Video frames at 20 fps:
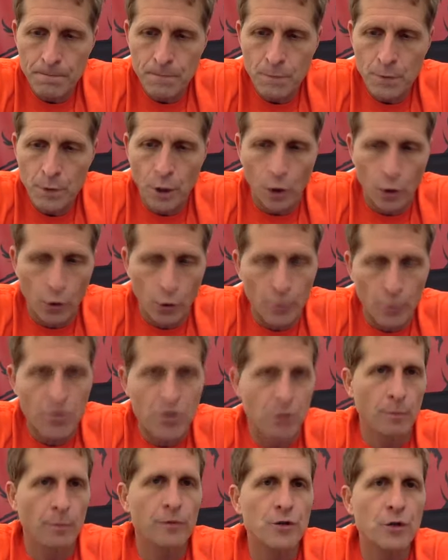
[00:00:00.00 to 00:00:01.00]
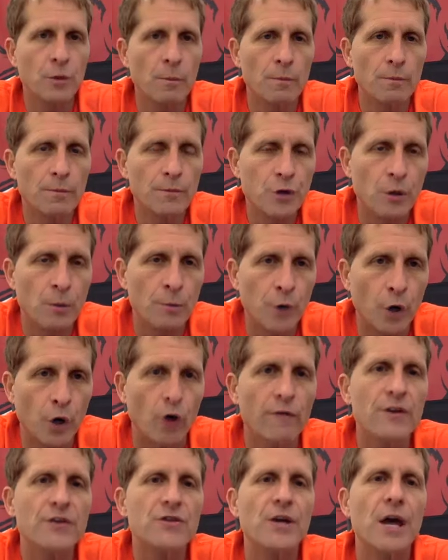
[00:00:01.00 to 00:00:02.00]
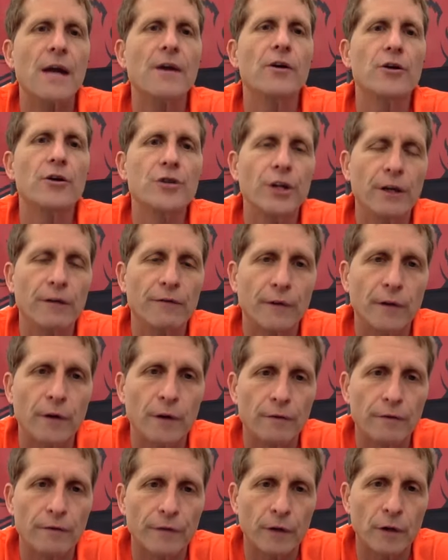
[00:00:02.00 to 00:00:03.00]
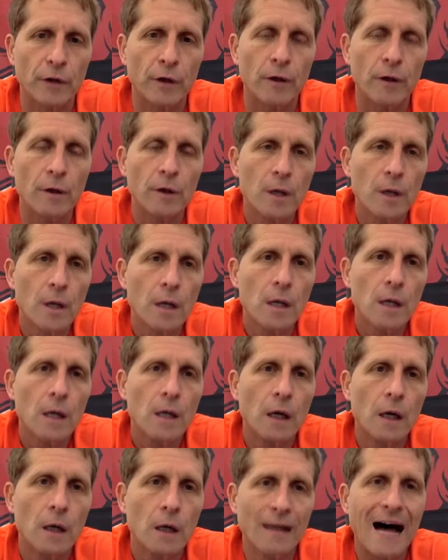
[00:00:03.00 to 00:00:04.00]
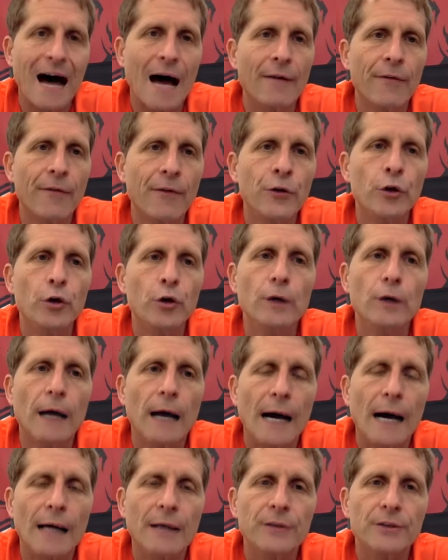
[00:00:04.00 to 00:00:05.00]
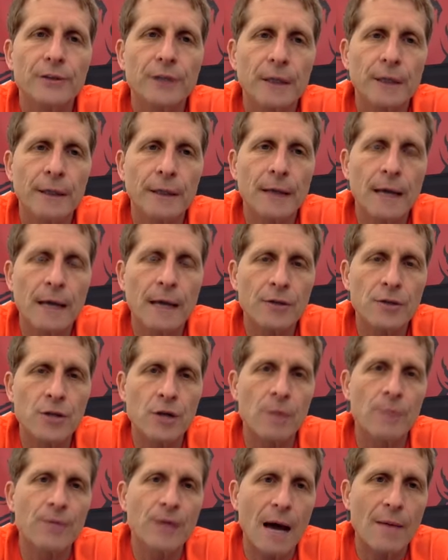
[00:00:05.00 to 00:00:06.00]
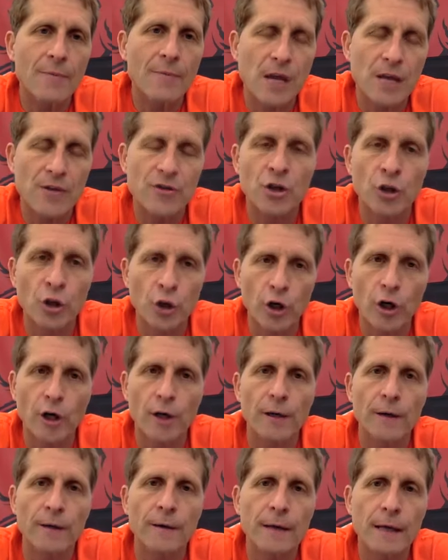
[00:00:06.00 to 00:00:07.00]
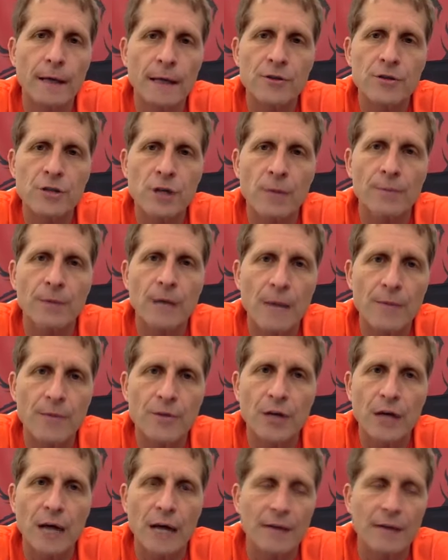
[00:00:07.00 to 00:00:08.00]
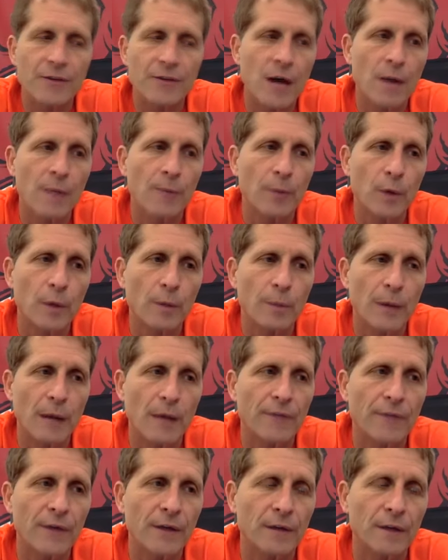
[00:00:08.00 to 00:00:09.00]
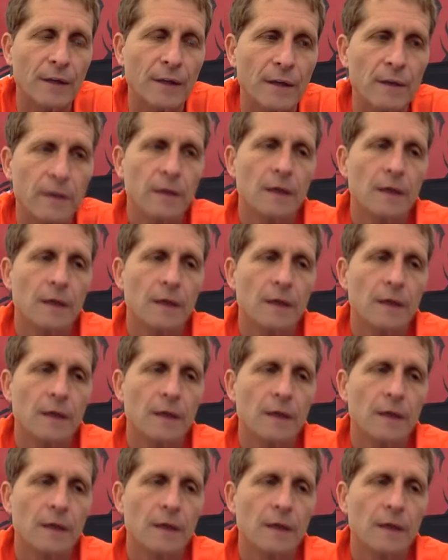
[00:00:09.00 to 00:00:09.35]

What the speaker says: you know, there'll be some nervous energy for a lot of the new guys. And sometimes that's good. And sometimes you got to temper it, but I think that,